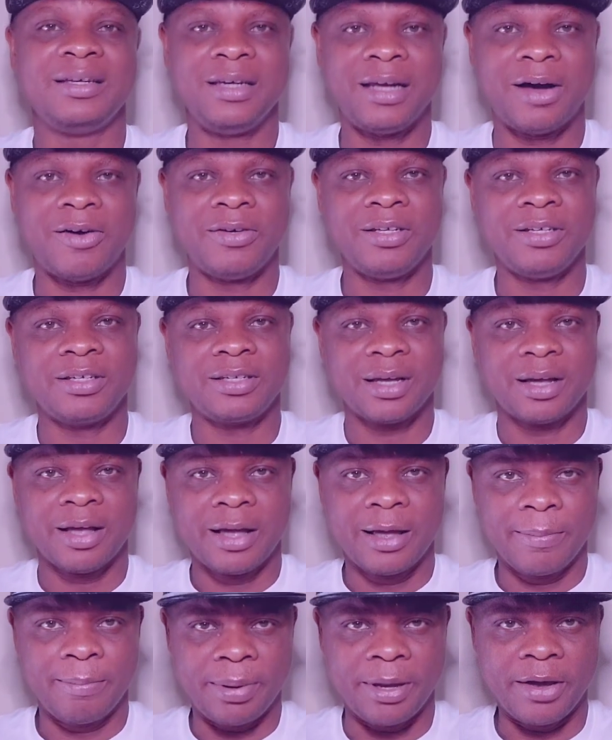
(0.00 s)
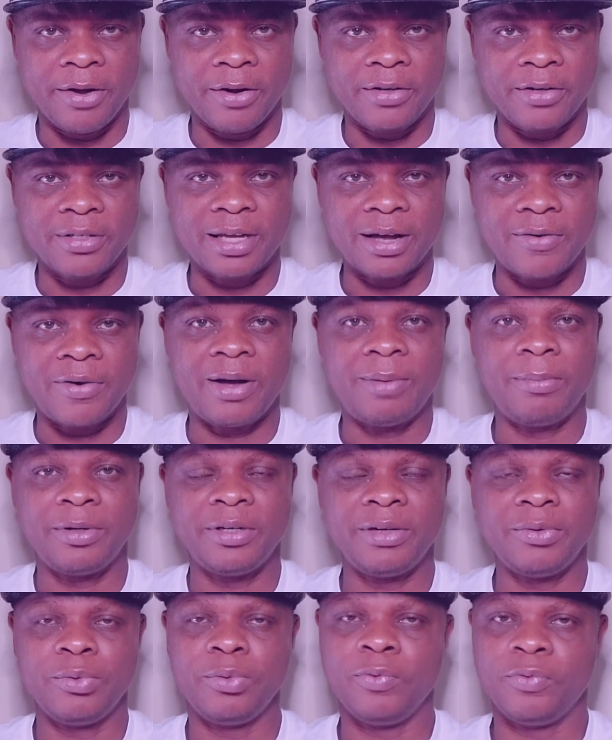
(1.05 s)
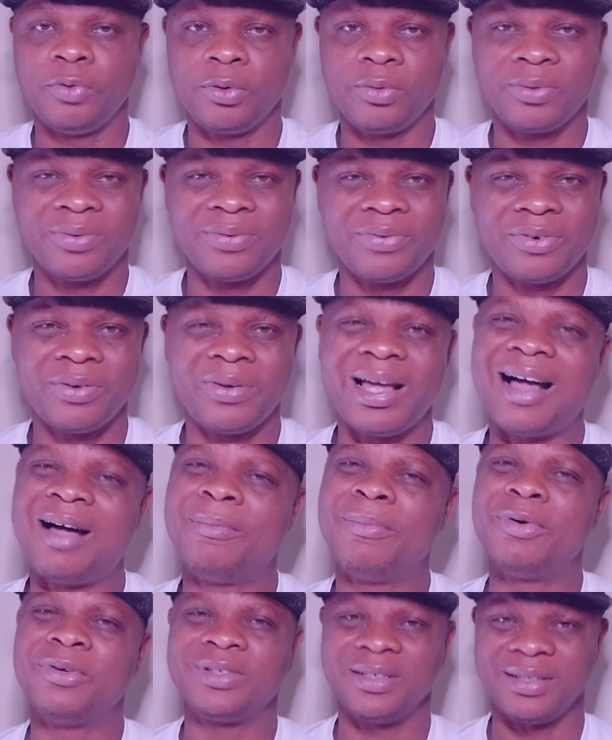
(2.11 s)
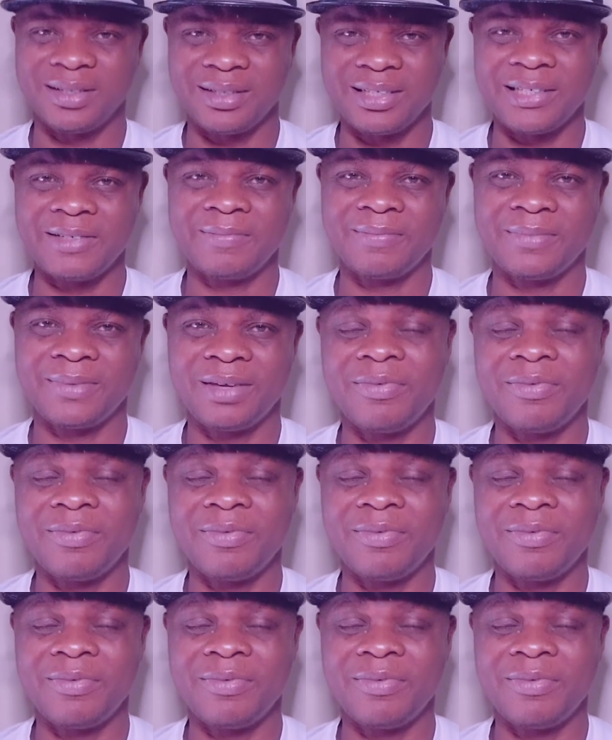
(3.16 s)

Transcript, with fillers: The only is, pay us our money, we'll vote for you. How much is it?